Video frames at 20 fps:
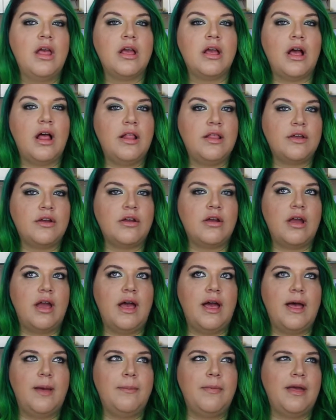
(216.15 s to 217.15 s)
color,
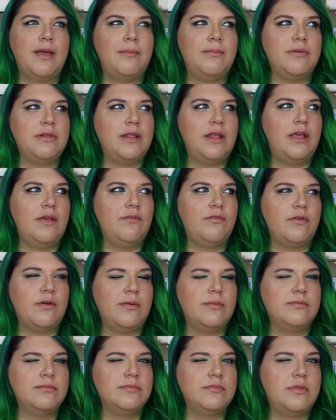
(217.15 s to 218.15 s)
I believe
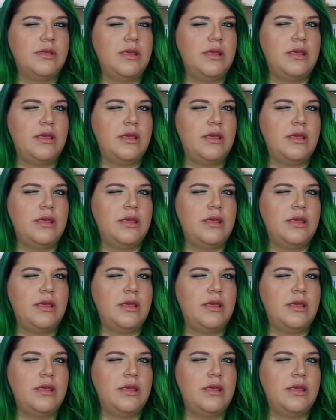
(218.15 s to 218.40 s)
from